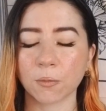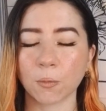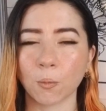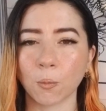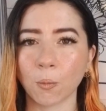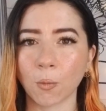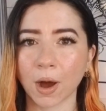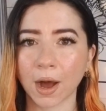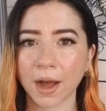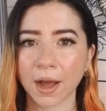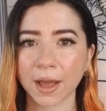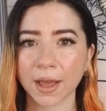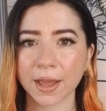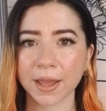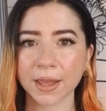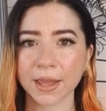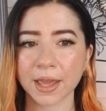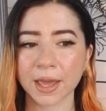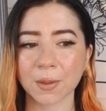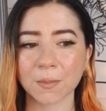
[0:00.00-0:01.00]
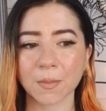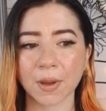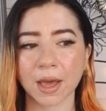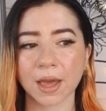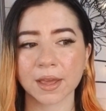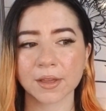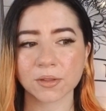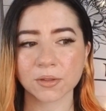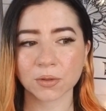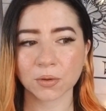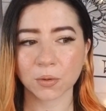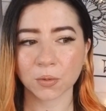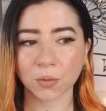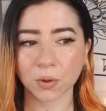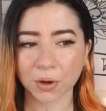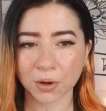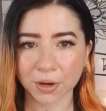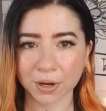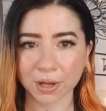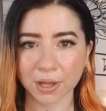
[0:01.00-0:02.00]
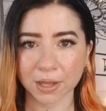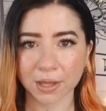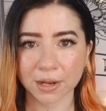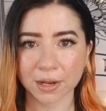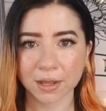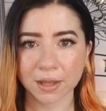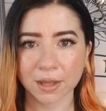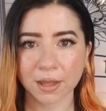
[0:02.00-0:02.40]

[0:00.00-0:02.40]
why am I so worried